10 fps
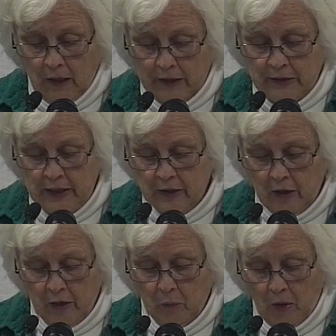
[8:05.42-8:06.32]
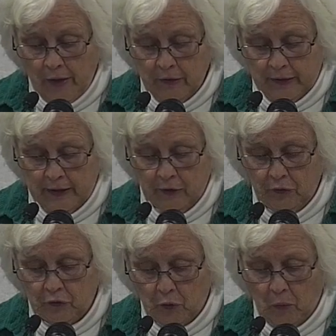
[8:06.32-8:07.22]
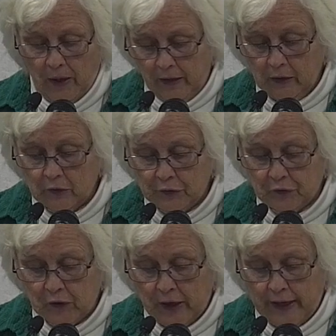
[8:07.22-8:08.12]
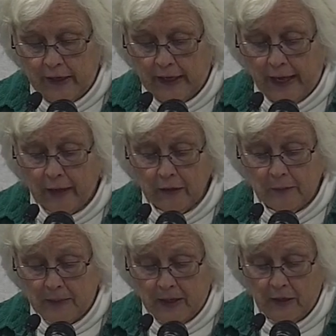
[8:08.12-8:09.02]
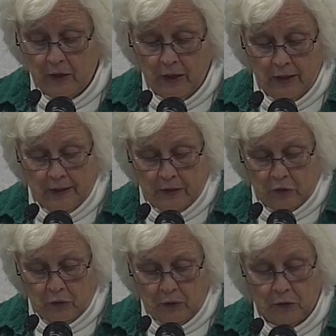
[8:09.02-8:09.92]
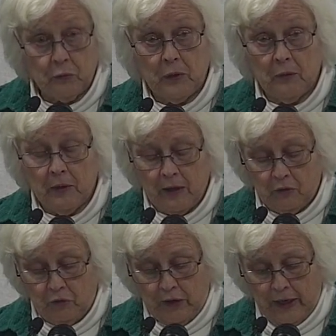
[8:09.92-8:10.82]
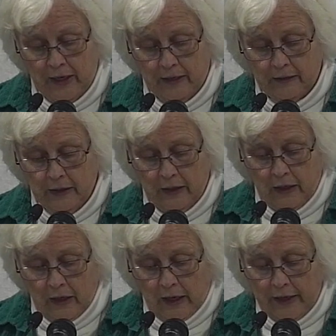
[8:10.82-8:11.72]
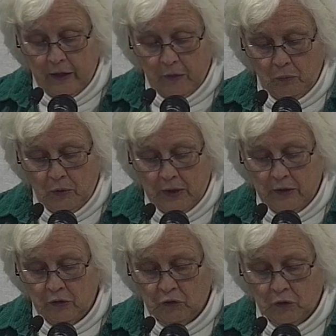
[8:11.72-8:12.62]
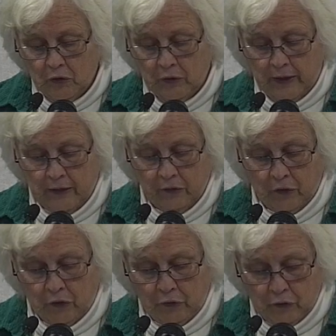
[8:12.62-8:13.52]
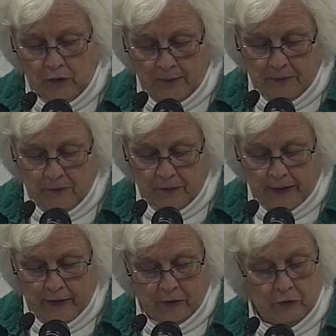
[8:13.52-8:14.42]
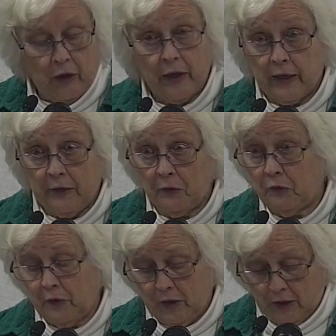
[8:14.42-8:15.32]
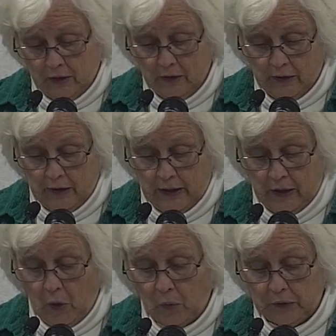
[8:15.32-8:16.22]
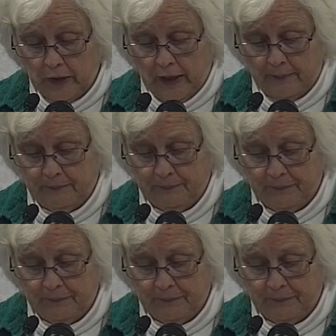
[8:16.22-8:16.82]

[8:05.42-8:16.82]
I'd need hot water later, so while Sly acclimated to his rearranged den, I cut wood into shorter lengths and stirred up the fire, talking or singing the whole time.